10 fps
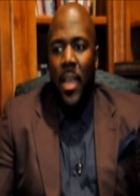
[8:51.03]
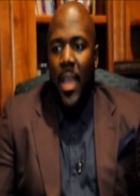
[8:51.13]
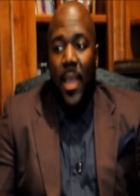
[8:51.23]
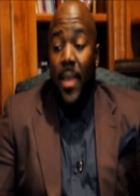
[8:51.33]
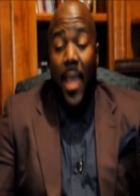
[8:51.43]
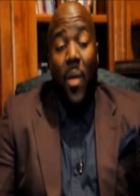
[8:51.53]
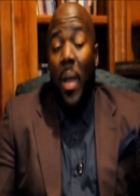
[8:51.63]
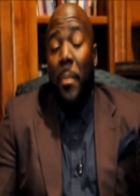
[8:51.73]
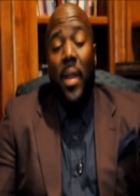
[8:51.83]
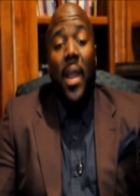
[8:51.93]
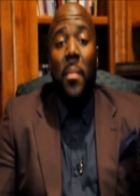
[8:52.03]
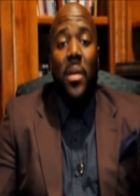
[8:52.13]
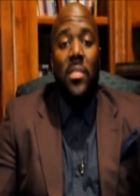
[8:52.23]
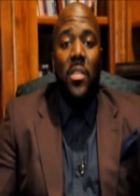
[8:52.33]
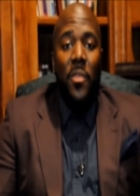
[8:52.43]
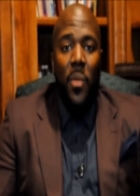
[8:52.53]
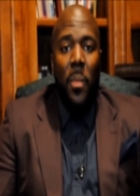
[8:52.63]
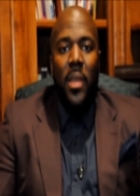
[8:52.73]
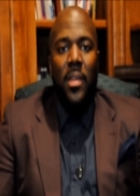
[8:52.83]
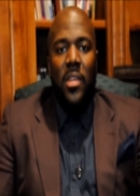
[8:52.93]
And now I pride myself on
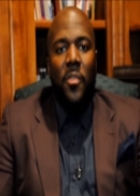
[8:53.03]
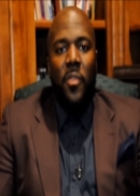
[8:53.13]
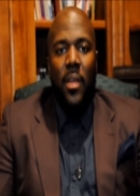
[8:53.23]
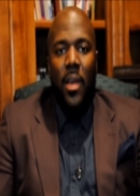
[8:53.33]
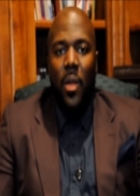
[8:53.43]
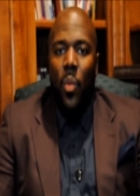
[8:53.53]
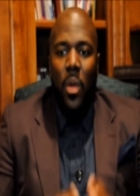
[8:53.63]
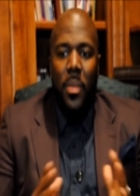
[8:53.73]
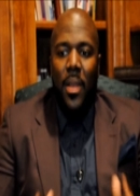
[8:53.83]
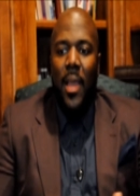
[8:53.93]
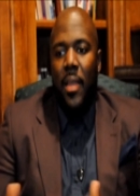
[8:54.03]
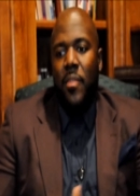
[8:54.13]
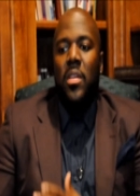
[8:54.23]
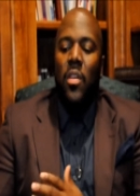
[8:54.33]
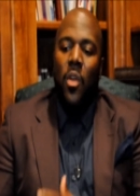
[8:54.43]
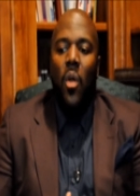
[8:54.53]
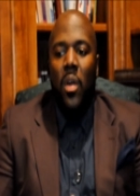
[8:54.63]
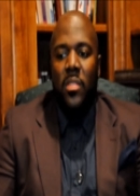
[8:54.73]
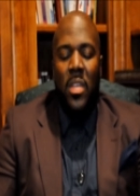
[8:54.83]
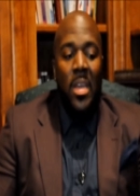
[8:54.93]
being different. I don't want to be like every other artist.